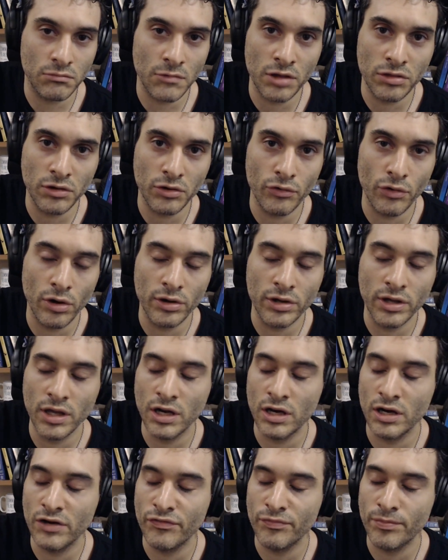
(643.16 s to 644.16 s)
Nothing wrong
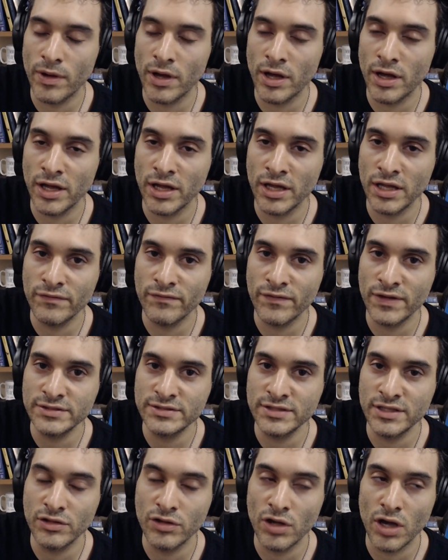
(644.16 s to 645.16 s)
here if by
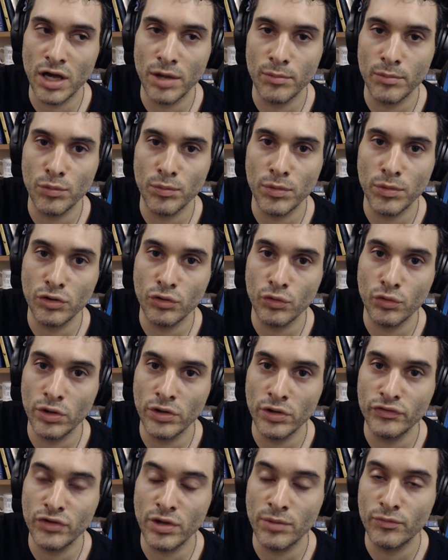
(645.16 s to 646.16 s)
investing time you mean
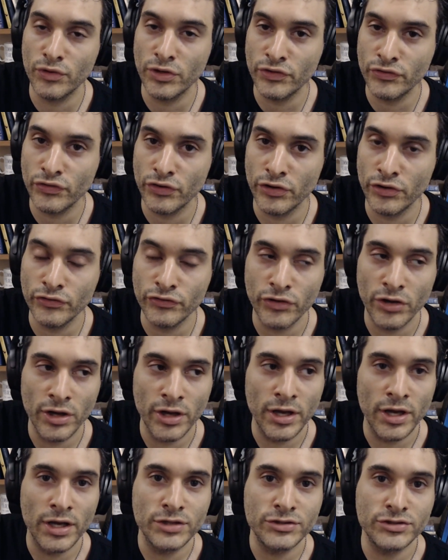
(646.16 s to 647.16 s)
doing some research
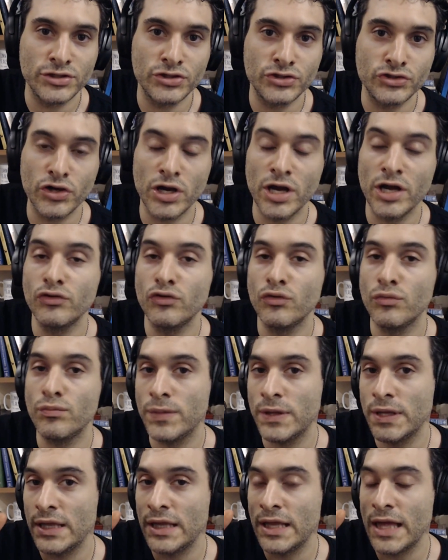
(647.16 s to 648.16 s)
just try to
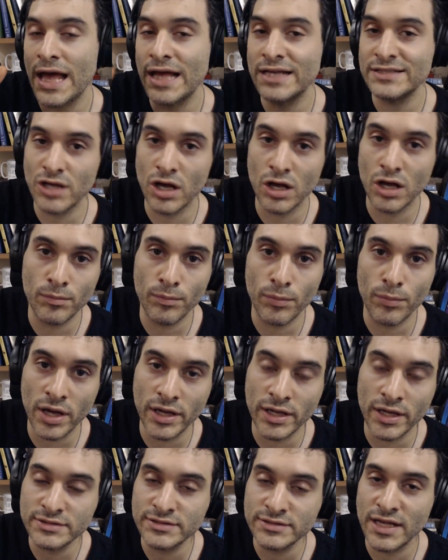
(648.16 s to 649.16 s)
be as
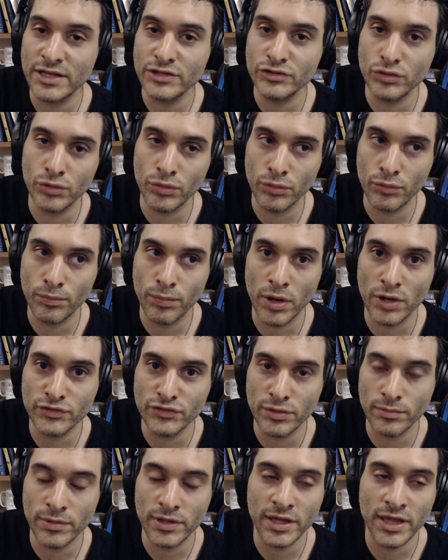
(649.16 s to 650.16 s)
unbiased as you
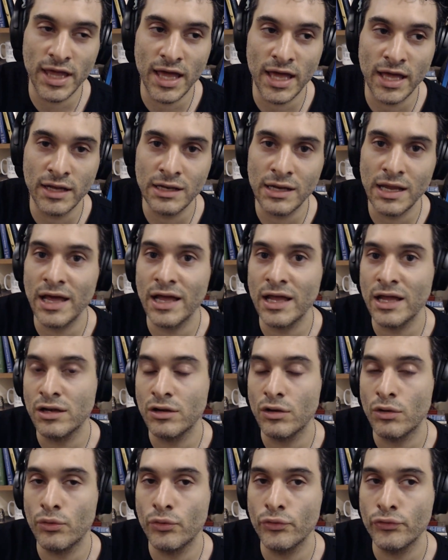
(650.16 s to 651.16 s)
possibly can
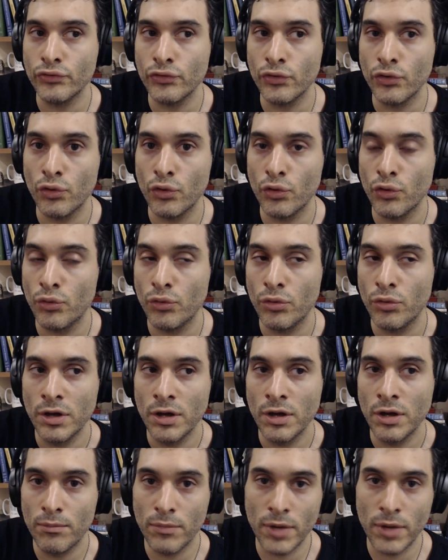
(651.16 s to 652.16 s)
and also
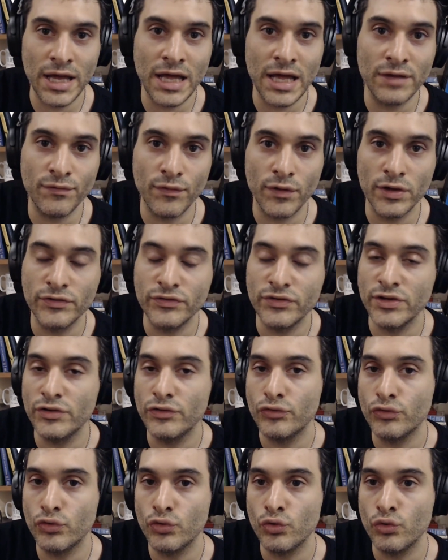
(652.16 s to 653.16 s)
my advice
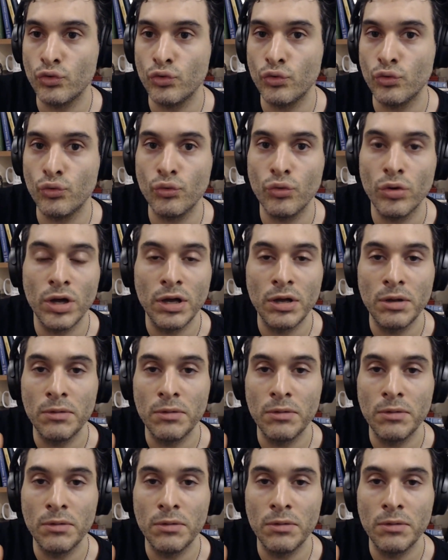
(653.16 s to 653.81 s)
is to